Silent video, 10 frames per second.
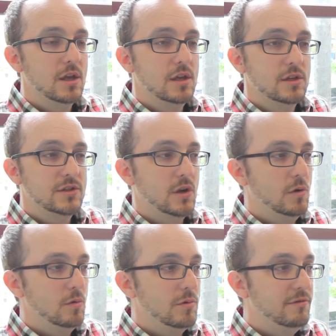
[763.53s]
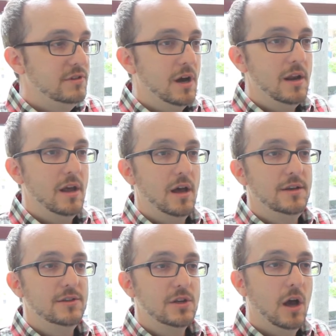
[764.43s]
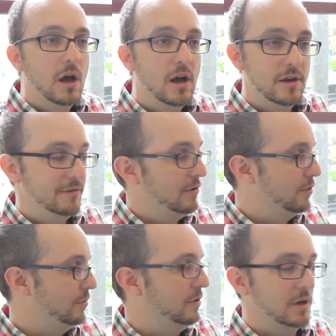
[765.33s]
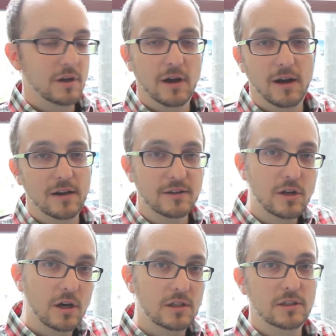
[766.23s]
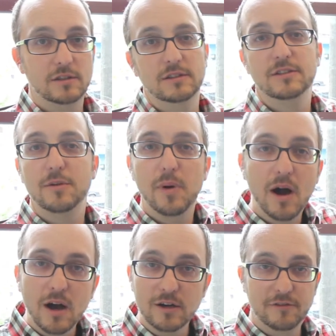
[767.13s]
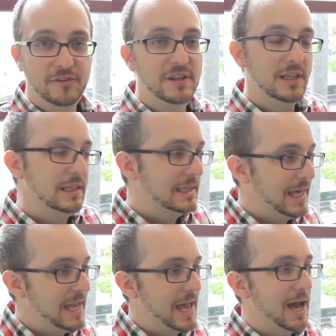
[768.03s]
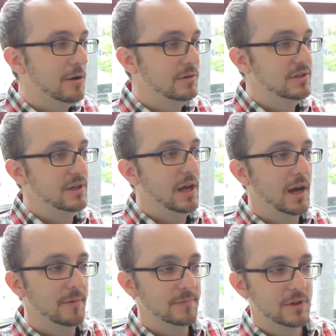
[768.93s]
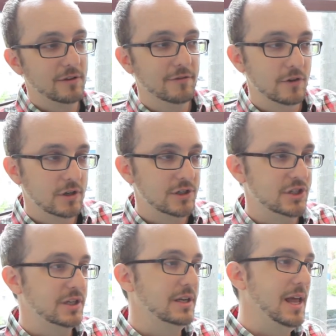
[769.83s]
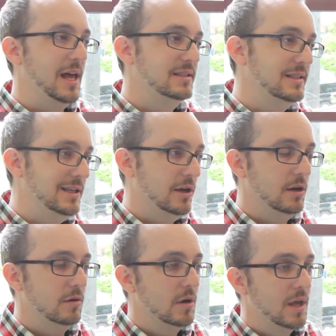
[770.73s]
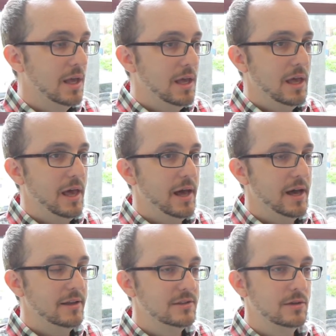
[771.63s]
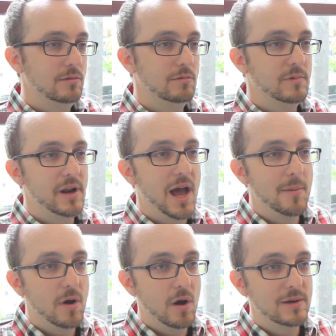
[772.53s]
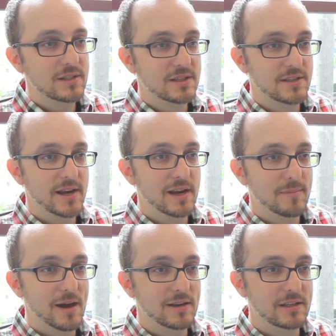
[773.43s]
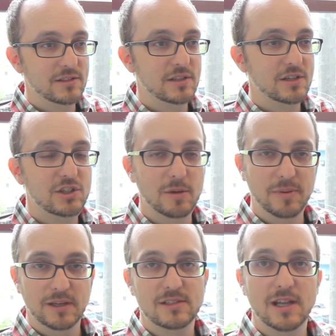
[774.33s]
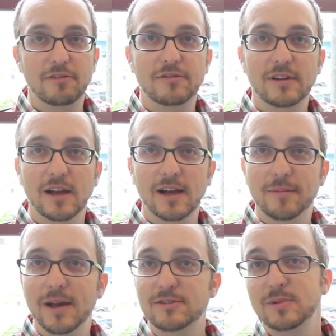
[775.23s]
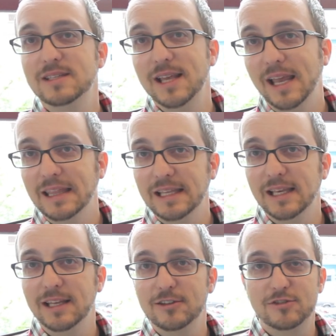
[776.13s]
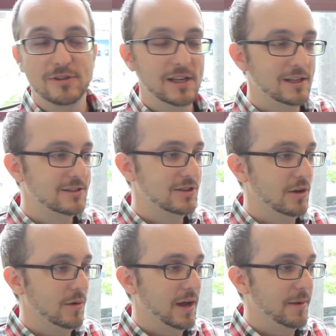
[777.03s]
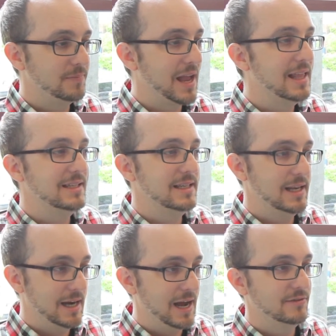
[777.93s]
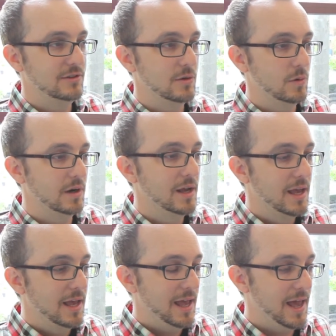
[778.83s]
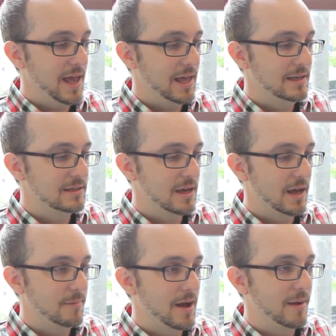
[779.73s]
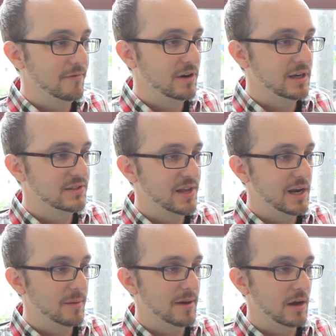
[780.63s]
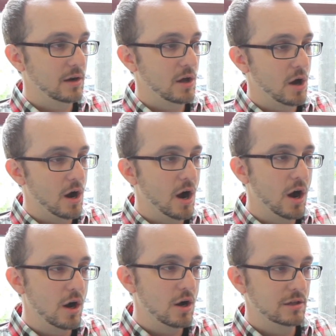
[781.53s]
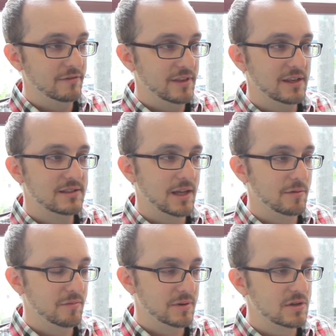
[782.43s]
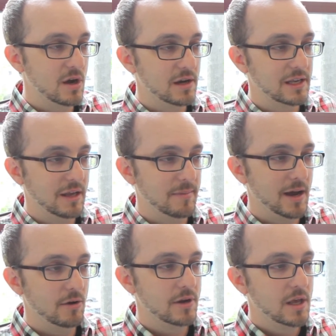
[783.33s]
So we've done a ton of homework on color and topography and layout, conversion, SEO. So what I'm always excited about is shipping stuff, as we say in the industry. So I like to get it out the door, and I'm very excited about all of this that we've been talking about,